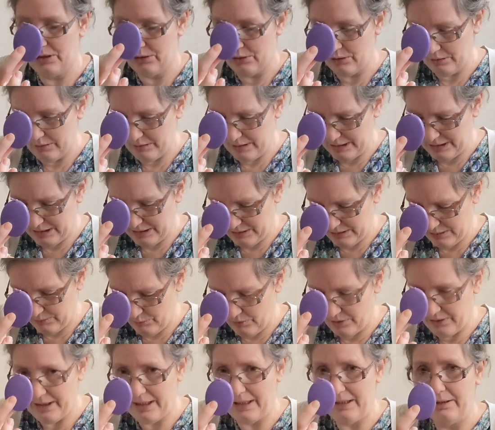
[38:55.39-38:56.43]
No, this is the
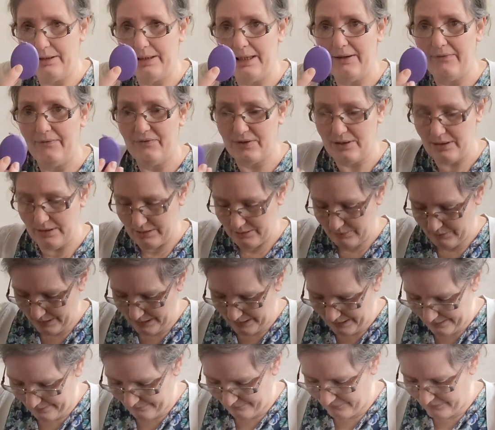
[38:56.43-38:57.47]
one that lives in. So I
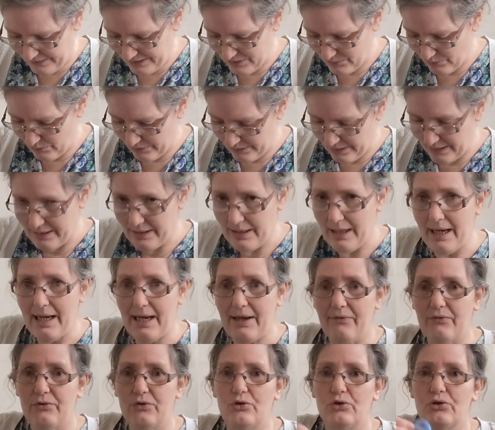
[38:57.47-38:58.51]
have this one, then I
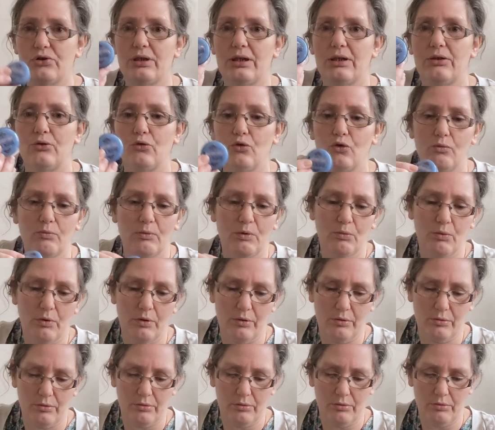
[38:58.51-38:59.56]
have just a normal
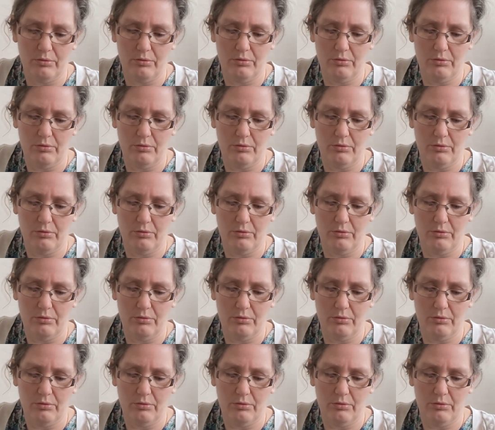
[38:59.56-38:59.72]
one.